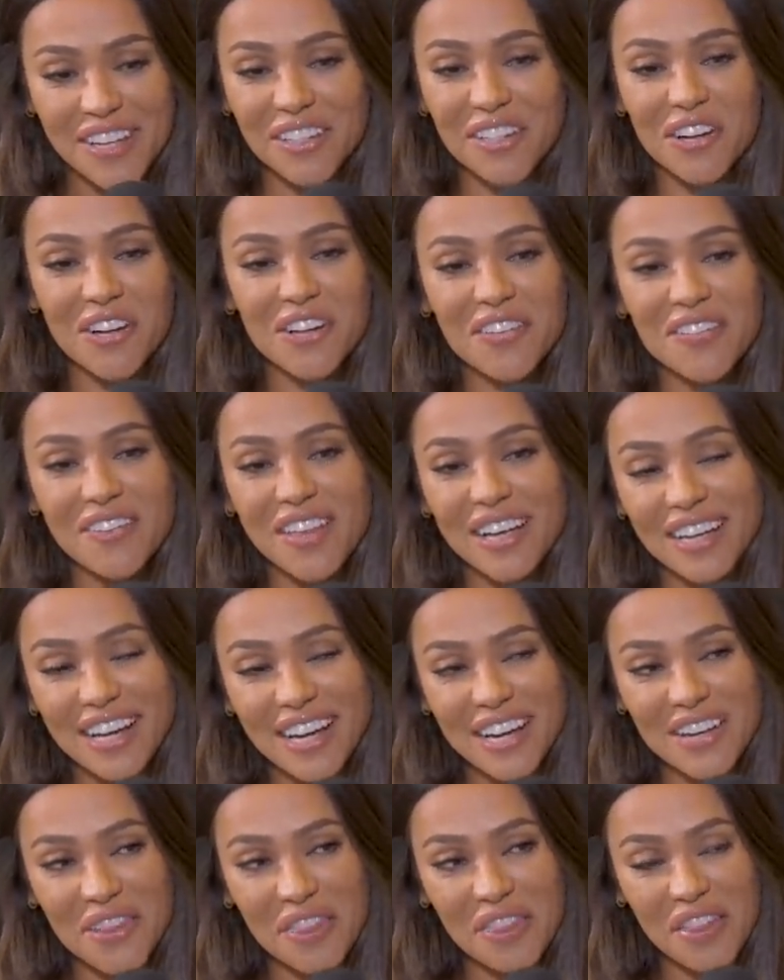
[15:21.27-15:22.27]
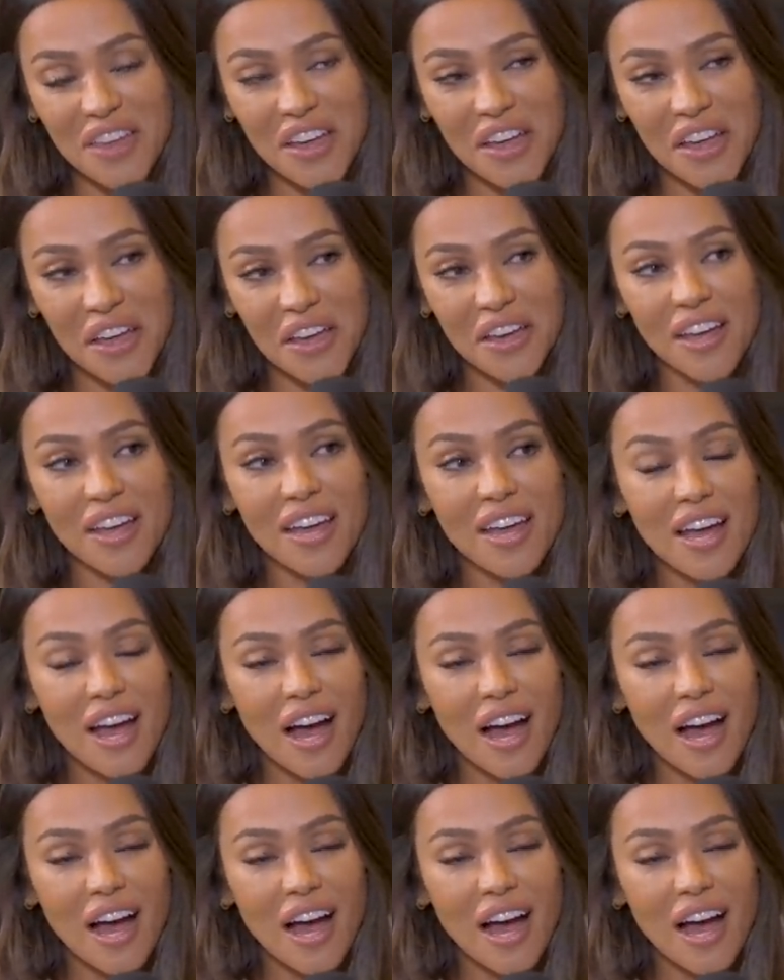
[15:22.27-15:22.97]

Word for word: and all of that kind of thing.